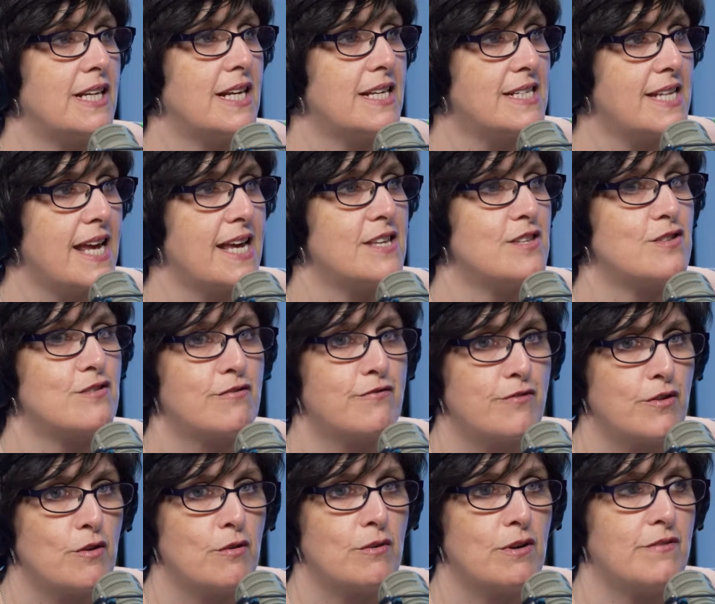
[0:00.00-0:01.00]
to taste
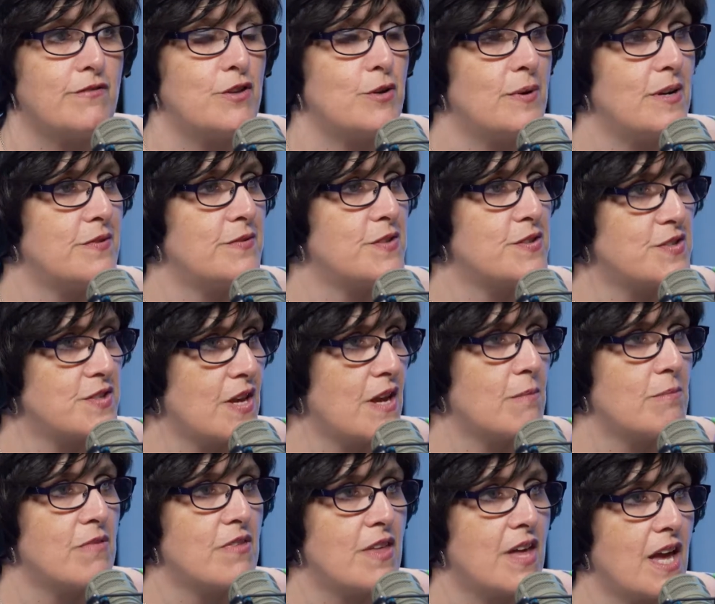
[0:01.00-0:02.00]
food if you eat the
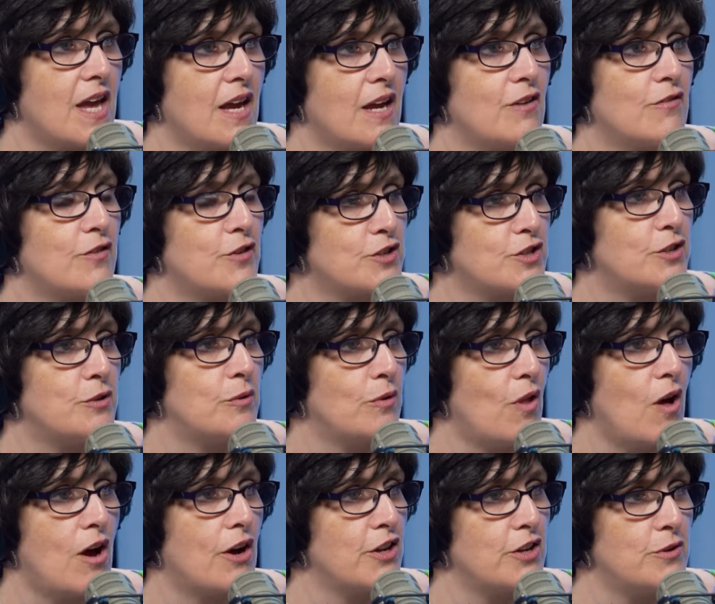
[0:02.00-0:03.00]
same thing for too
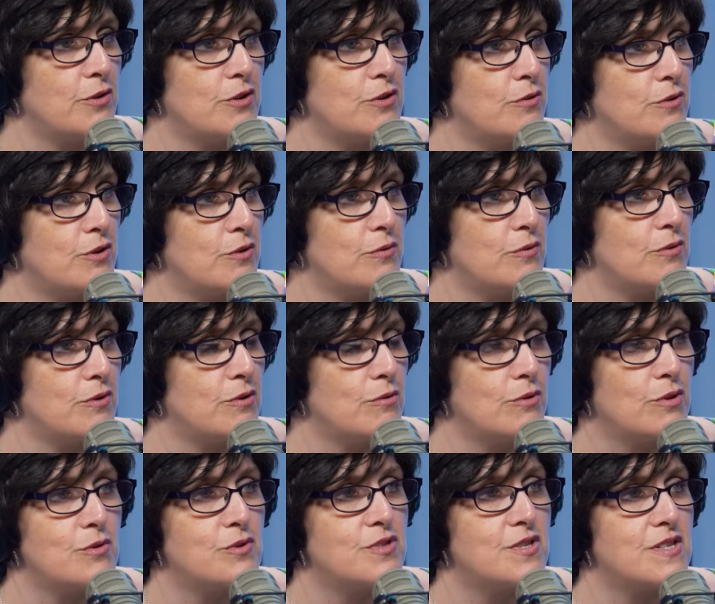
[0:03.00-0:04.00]
long. You
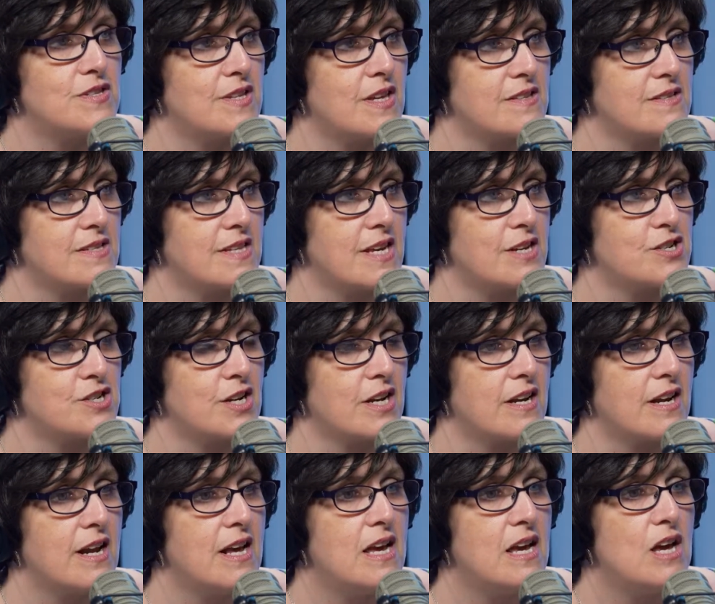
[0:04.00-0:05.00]
lose the
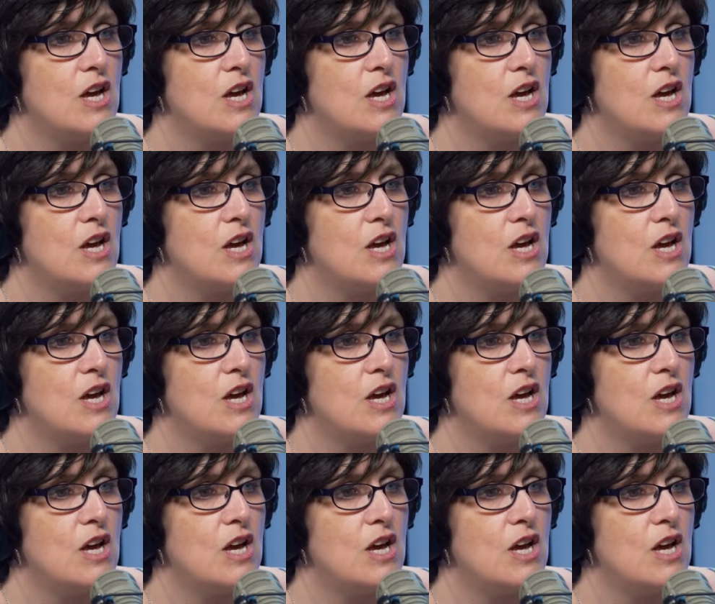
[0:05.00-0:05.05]
sensation.